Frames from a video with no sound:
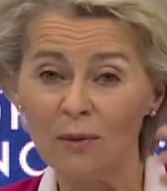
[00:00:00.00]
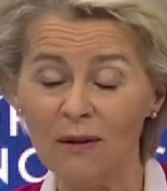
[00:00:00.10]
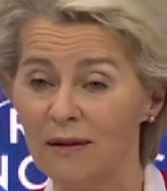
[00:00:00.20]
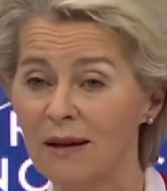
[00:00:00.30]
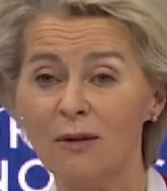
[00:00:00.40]

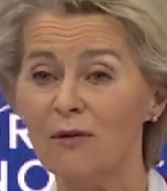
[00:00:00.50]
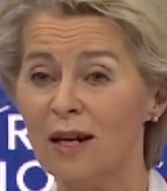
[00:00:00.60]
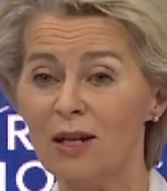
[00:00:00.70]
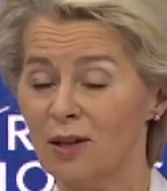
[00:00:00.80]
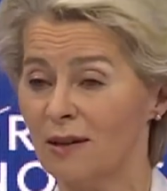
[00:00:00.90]
with the
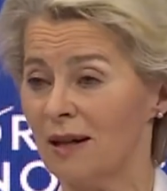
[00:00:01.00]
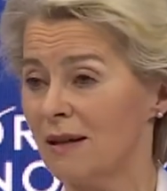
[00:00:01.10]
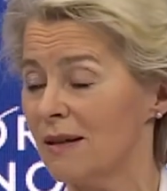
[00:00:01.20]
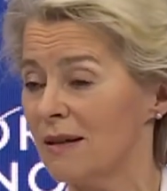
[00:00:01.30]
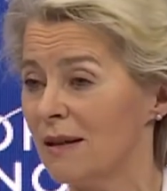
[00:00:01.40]
innovation that
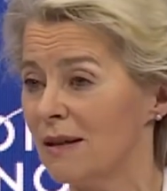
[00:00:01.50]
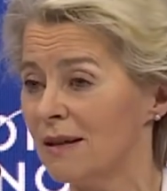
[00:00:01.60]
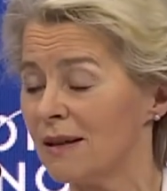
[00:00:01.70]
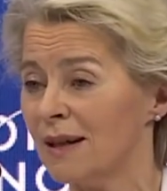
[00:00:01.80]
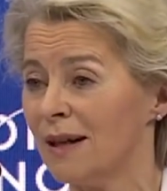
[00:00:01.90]
is
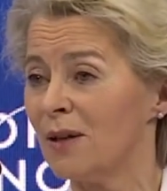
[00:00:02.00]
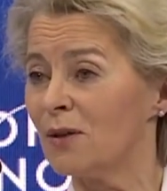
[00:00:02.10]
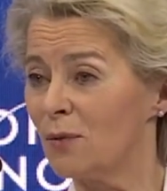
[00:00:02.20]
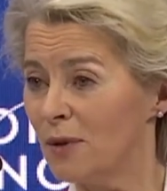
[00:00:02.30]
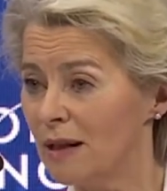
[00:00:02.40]
needed
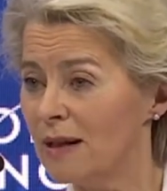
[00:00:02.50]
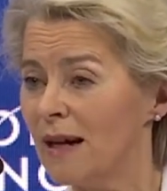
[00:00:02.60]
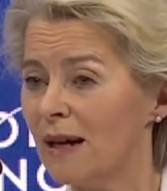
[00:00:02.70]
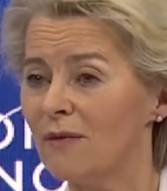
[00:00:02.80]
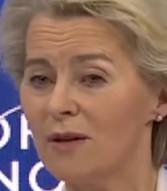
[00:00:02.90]
to really
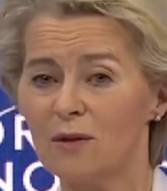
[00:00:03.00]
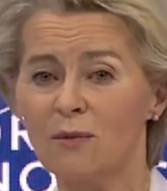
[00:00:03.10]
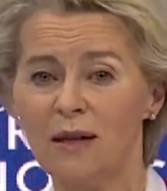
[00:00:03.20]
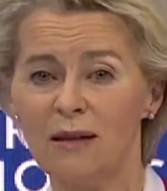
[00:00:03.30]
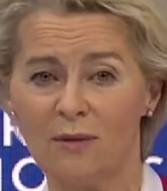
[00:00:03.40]
have this
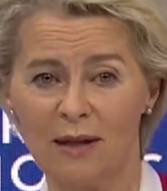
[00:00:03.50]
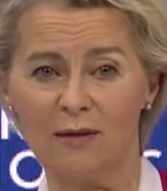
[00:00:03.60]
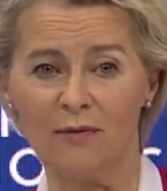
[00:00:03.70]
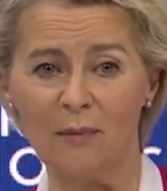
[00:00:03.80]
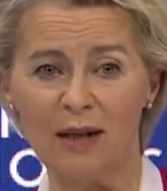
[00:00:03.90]
green
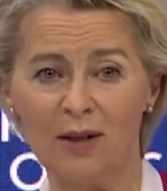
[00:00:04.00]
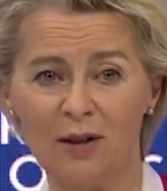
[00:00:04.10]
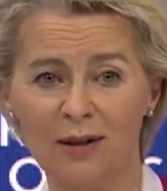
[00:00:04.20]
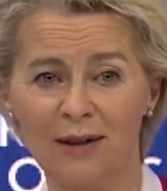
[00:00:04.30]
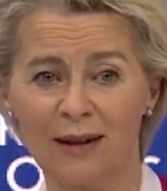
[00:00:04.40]

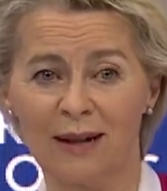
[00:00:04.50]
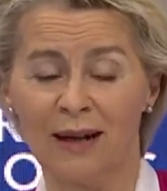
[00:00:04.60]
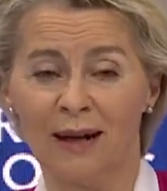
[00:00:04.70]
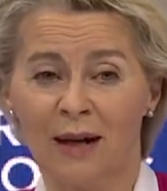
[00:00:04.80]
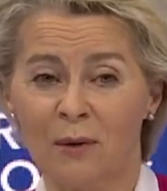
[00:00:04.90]
transformation.
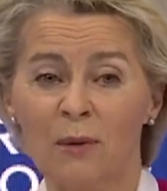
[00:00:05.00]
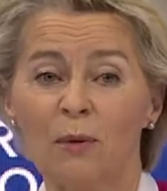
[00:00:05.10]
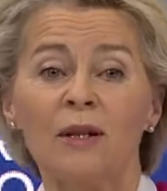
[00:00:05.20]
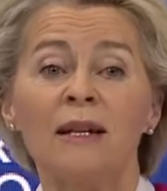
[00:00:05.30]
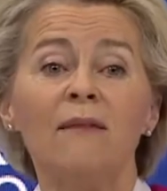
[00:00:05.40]
We
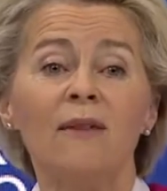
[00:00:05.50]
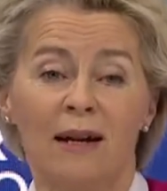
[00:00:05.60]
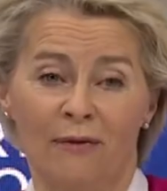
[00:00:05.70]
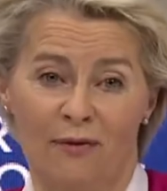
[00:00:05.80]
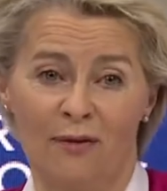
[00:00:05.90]
would never
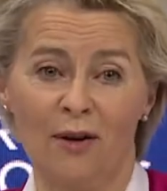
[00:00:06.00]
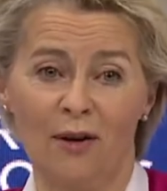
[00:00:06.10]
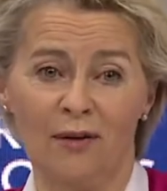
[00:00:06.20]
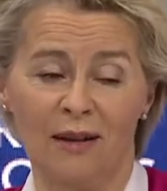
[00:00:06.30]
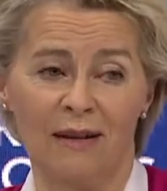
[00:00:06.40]
have
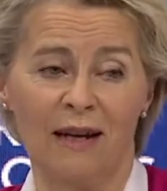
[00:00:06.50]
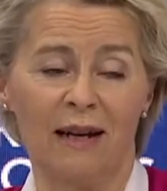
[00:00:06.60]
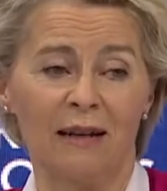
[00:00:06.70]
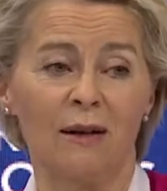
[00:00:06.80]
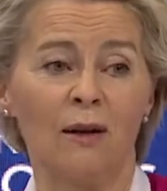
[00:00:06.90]
thought
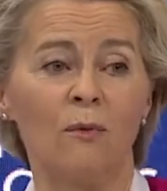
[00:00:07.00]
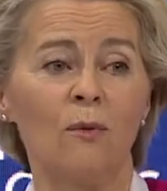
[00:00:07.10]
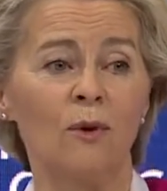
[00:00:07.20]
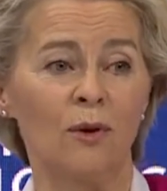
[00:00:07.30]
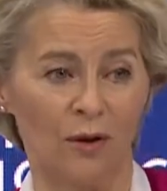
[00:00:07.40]
that a
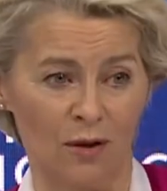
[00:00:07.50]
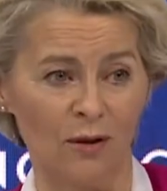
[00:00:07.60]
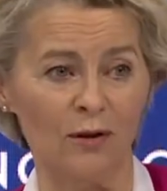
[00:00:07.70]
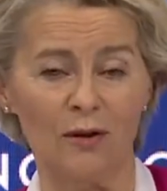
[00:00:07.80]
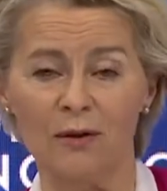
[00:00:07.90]
war
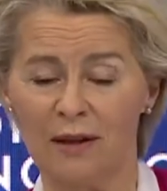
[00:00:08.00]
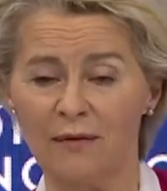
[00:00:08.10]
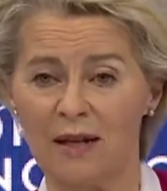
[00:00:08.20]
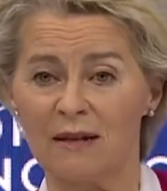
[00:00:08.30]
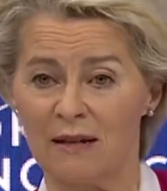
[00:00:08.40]
also
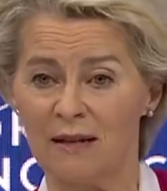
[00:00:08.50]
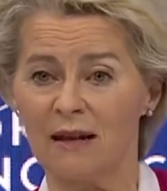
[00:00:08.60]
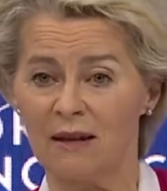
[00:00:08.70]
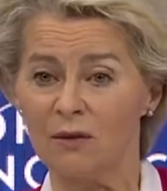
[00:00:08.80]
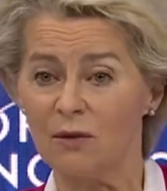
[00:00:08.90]
gives us a
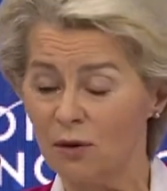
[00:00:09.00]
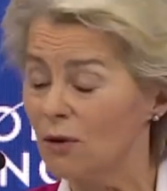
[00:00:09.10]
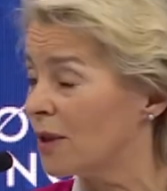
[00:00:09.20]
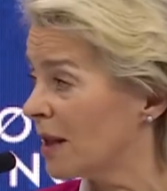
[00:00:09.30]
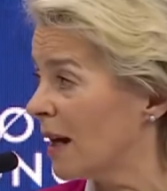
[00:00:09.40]
second
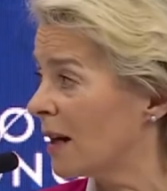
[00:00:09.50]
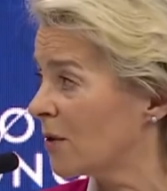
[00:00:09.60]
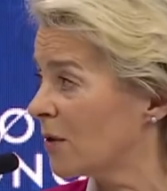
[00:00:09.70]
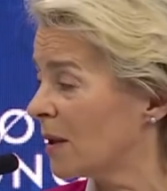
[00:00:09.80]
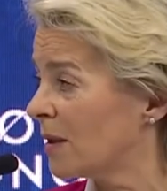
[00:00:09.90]
good
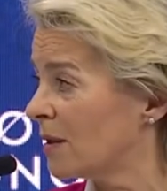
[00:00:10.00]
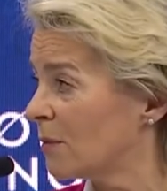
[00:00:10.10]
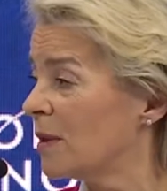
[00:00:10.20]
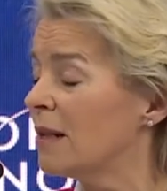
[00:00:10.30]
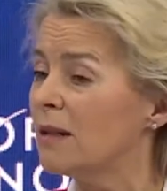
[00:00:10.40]
argument
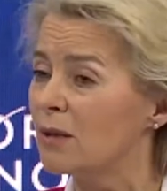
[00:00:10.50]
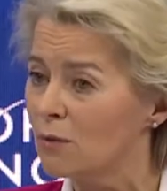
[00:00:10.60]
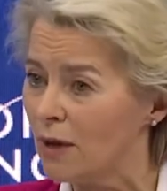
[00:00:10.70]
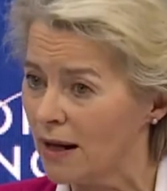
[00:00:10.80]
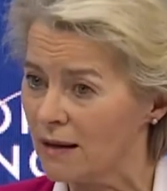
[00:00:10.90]
really
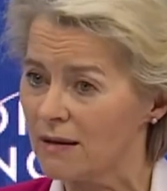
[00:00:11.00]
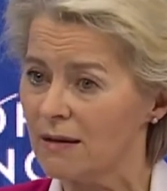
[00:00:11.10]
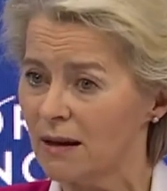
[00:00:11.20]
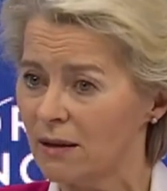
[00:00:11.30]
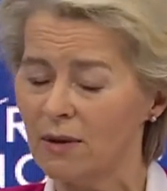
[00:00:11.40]
to
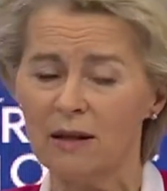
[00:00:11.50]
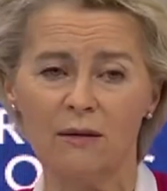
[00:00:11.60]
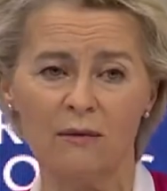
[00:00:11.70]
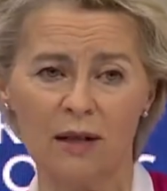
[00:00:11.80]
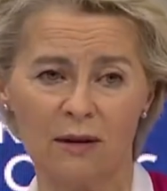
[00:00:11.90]
accelerate
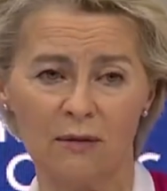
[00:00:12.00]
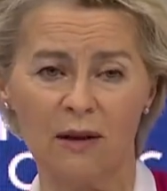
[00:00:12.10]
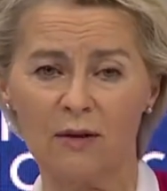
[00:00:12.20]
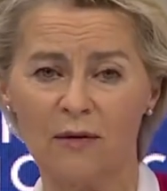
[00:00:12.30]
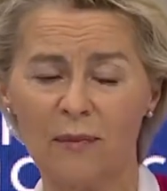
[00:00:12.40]
the green
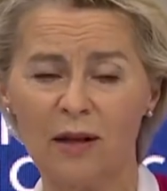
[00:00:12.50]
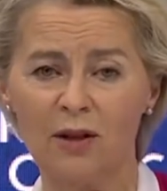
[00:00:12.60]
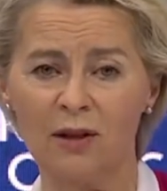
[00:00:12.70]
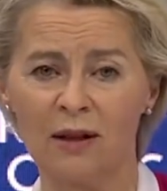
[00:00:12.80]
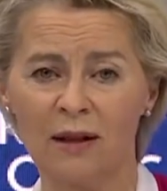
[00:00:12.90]

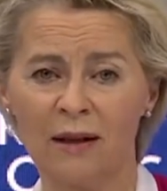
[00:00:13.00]
transformation